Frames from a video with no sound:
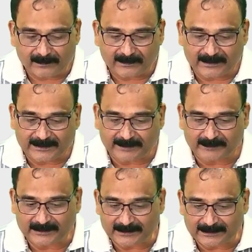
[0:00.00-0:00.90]

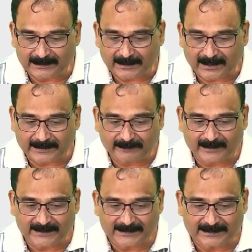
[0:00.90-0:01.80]
services,
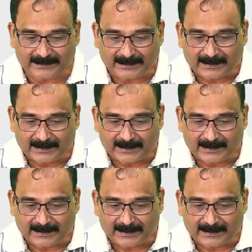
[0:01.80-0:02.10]
otherwise